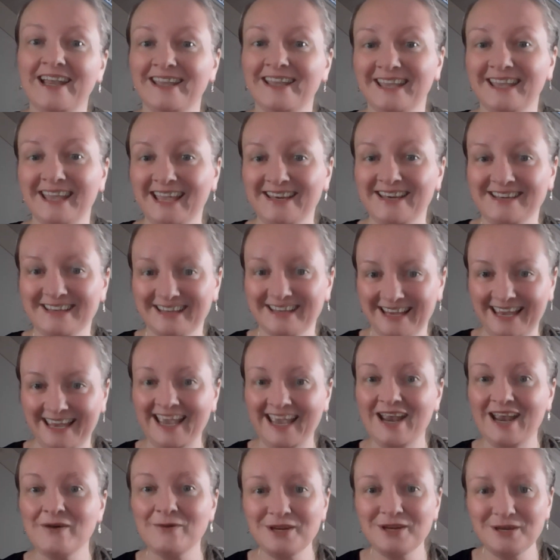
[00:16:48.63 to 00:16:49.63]
get
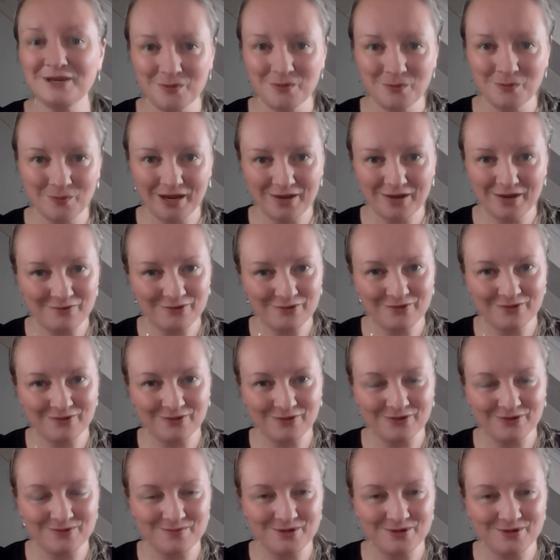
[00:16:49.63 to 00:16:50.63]
carried away with
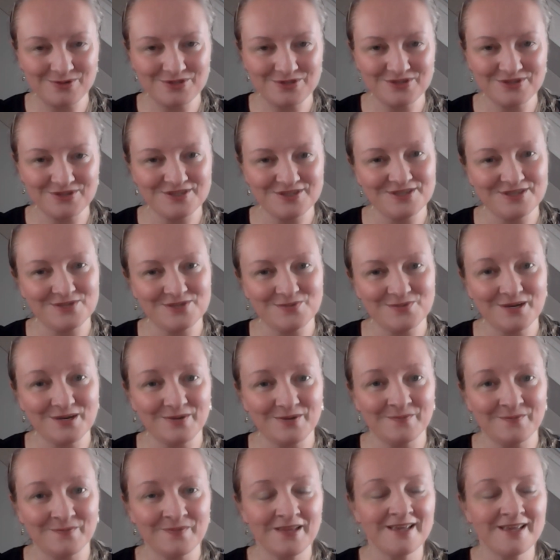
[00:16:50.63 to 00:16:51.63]
your emotions as
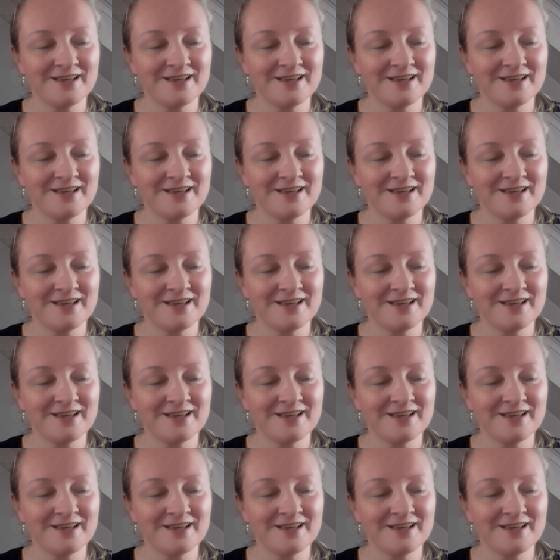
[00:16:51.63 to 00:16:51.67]
well.